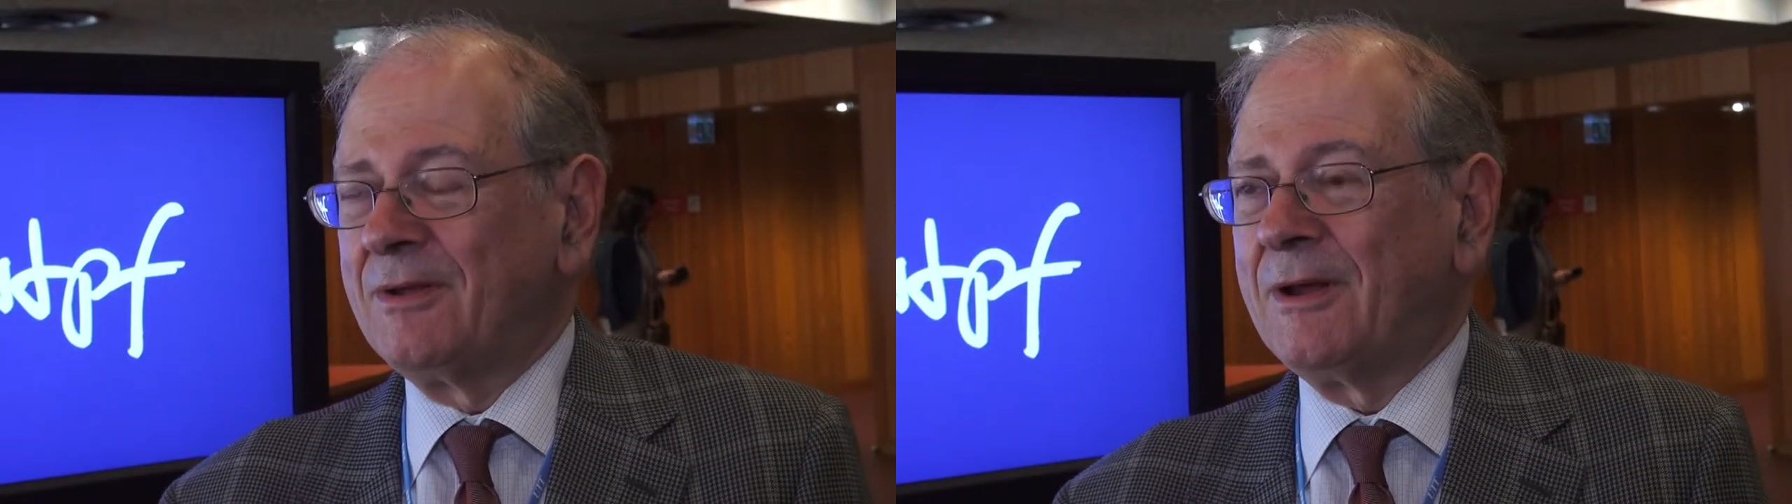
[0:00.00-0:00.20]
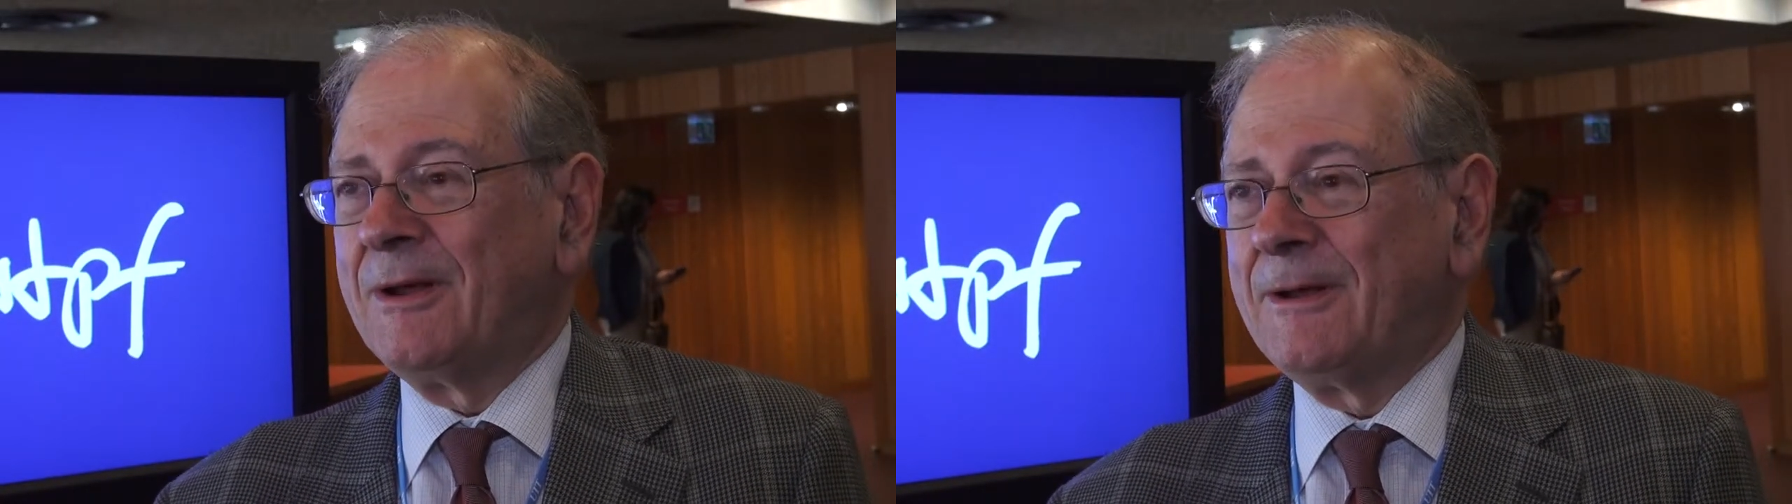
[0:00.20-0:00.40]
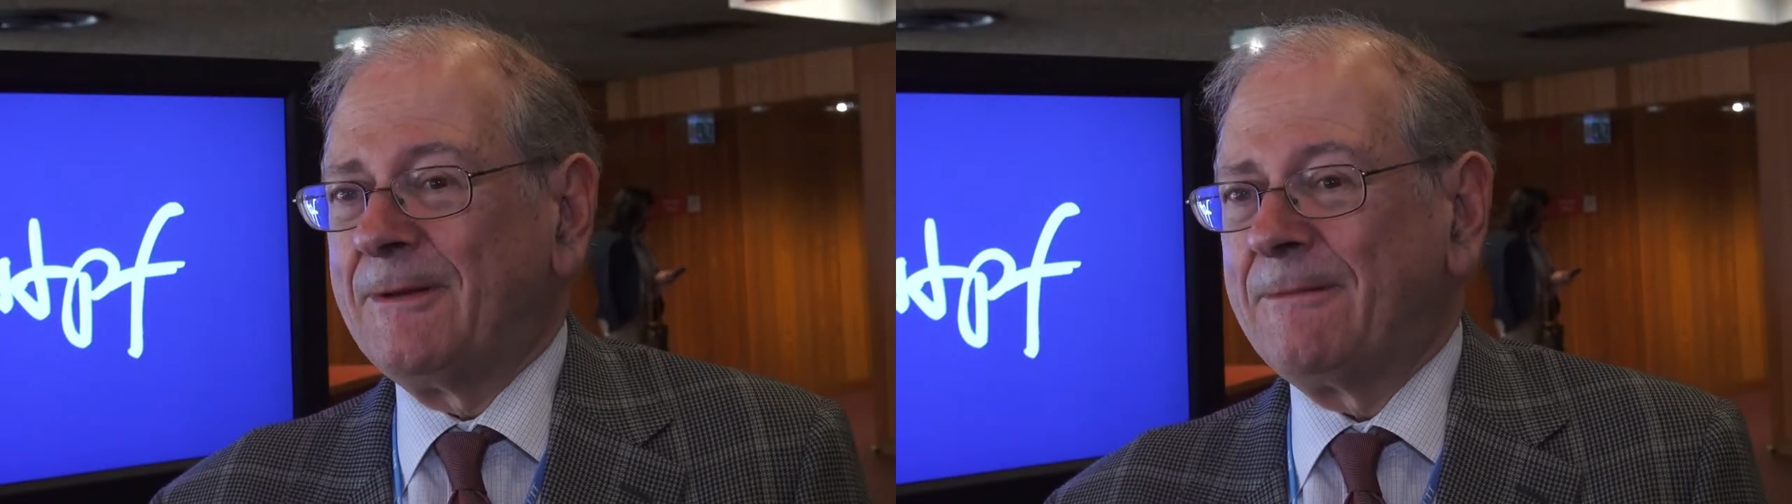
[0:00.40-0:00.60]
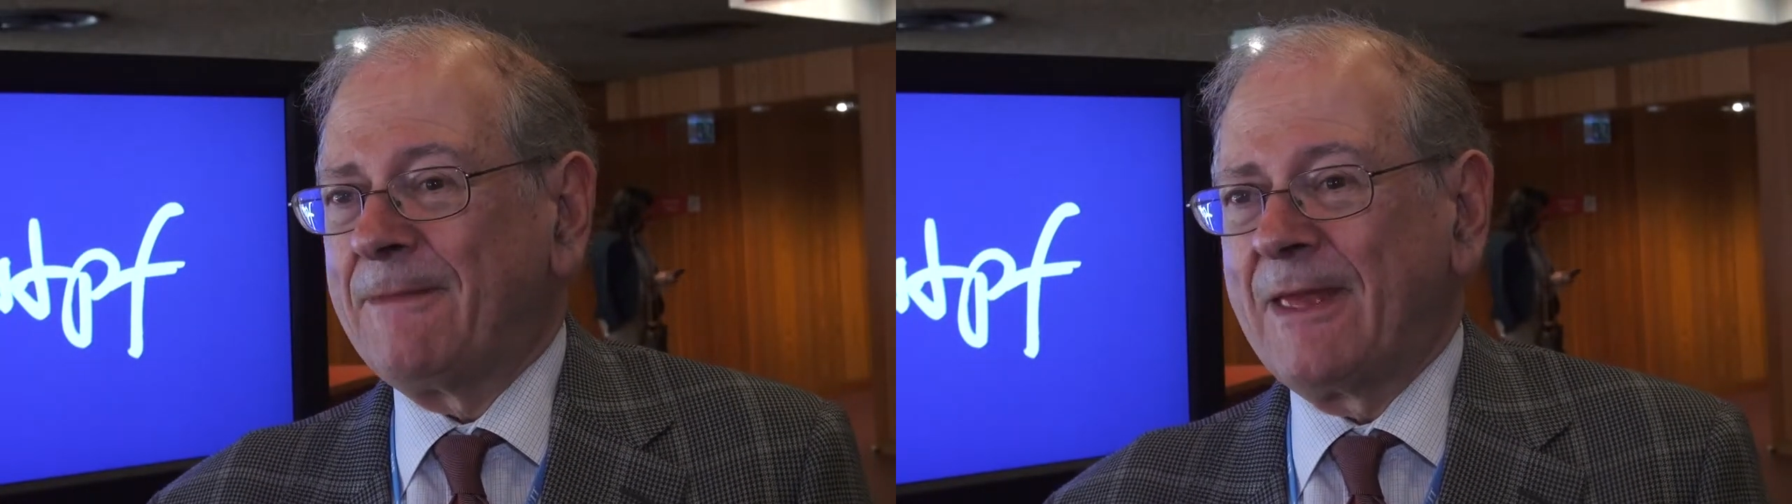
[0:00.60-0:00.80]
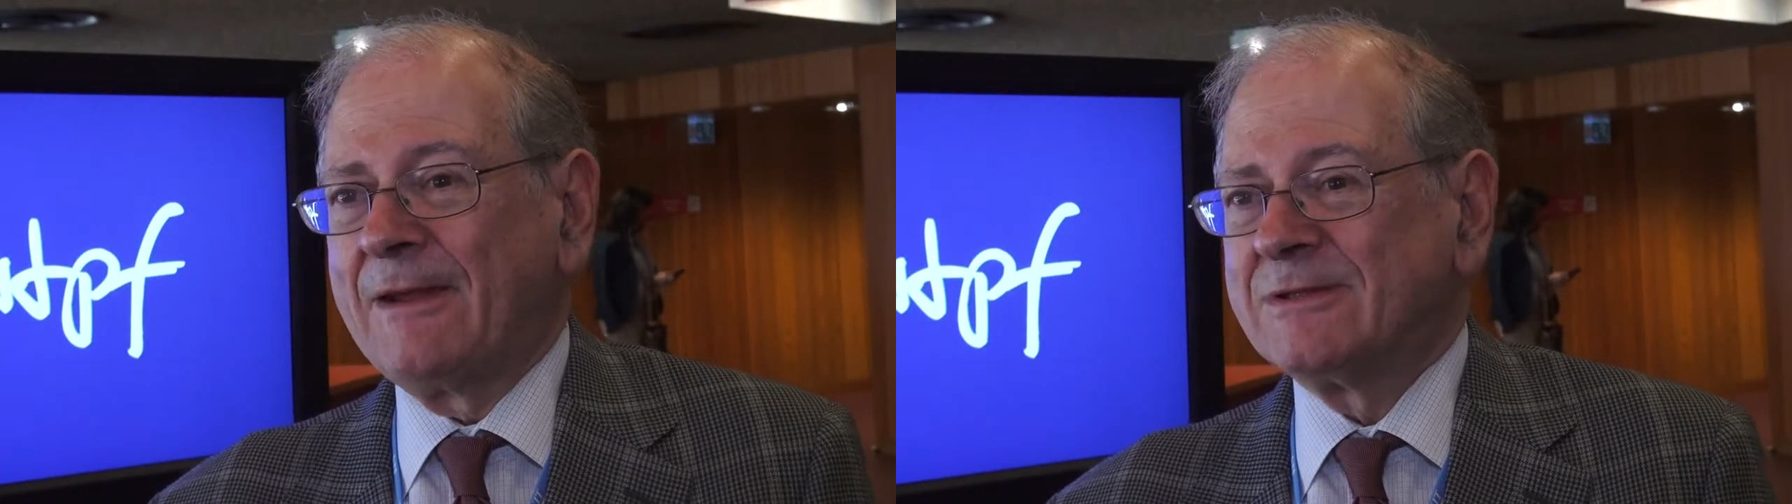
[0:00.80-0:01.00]
Um,
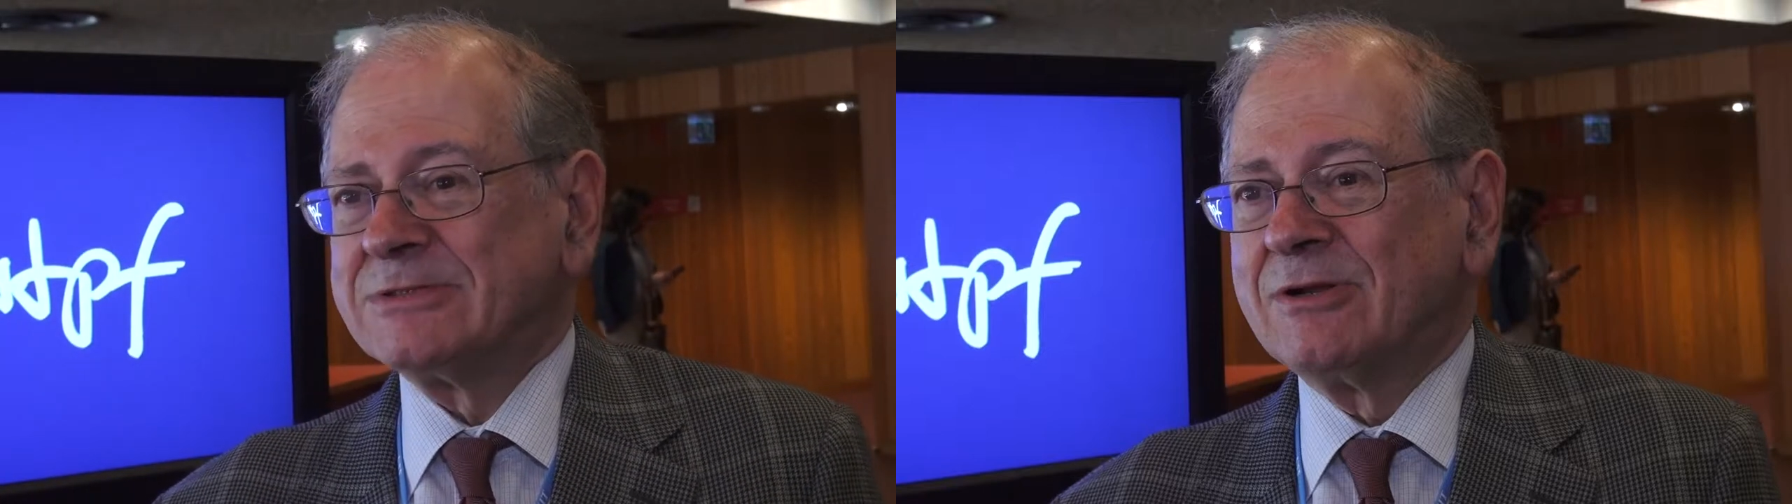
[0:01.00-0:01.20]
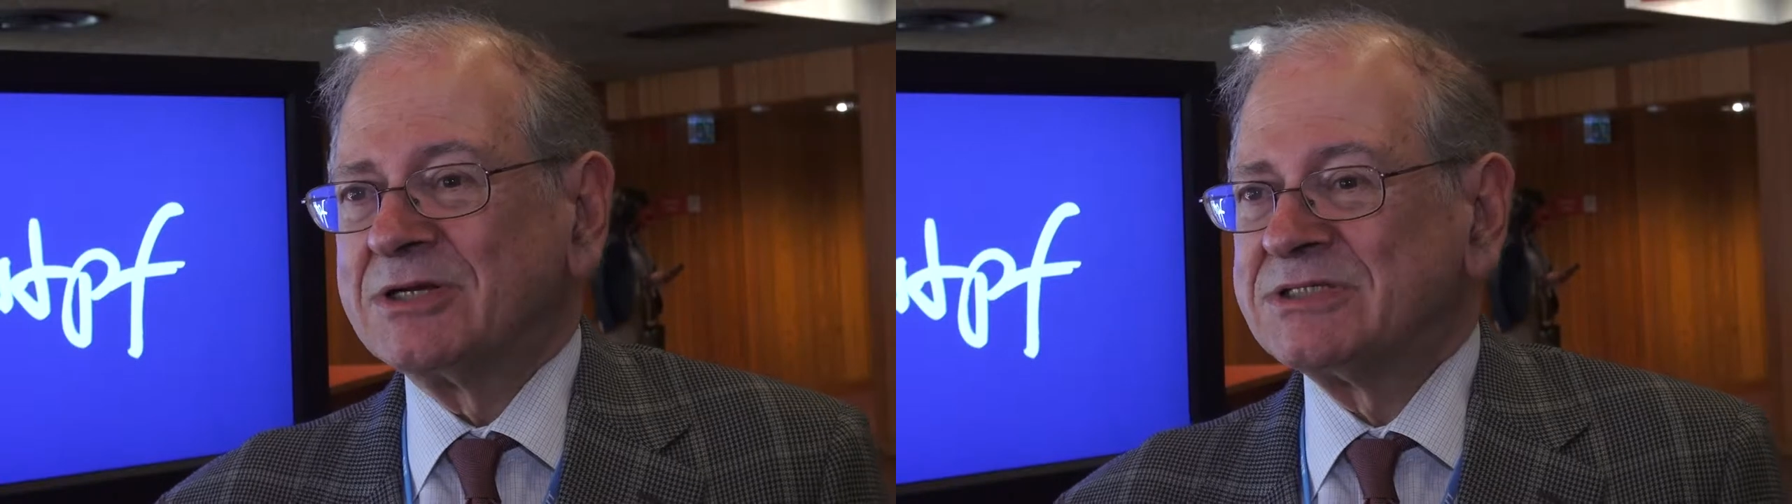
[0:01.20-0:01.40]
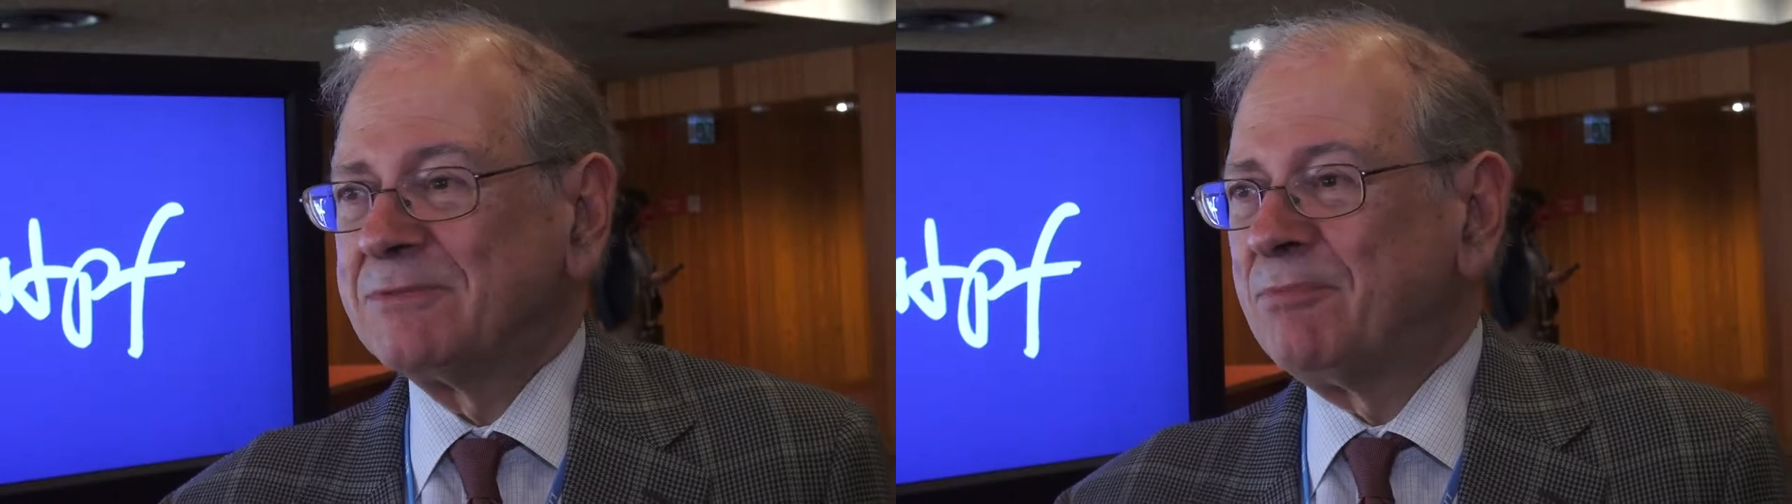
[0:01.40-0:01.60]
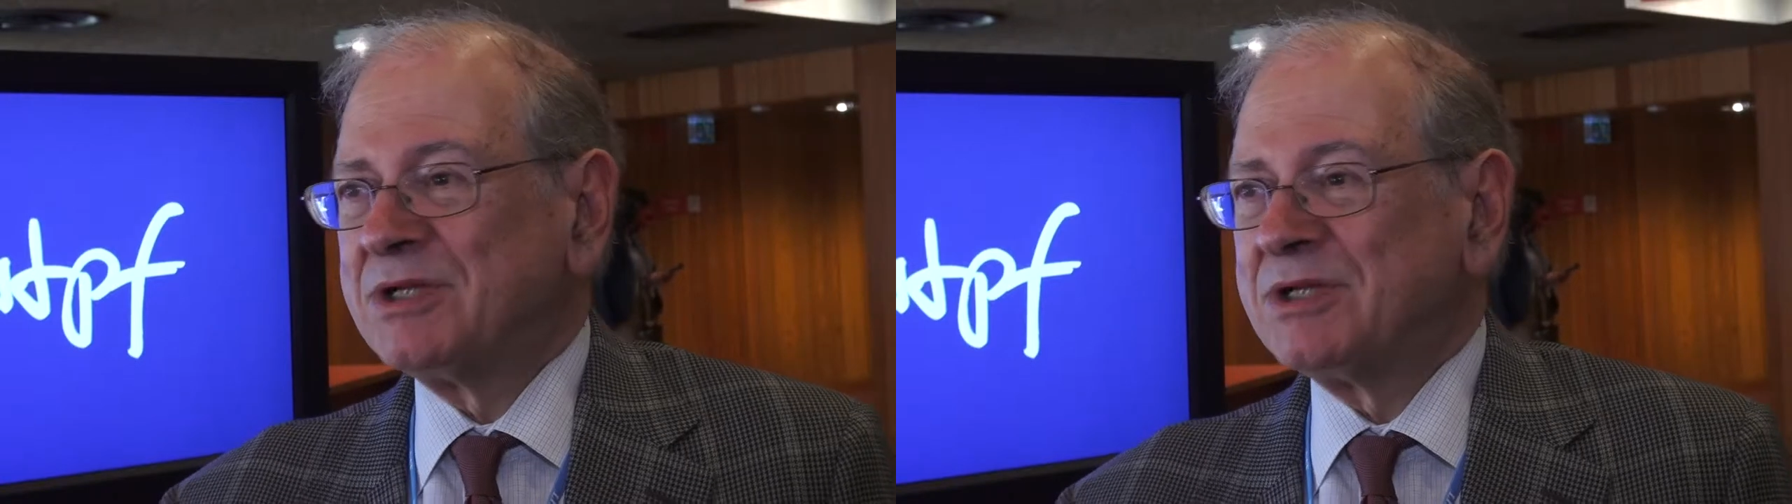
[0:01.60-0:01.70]
and as long as the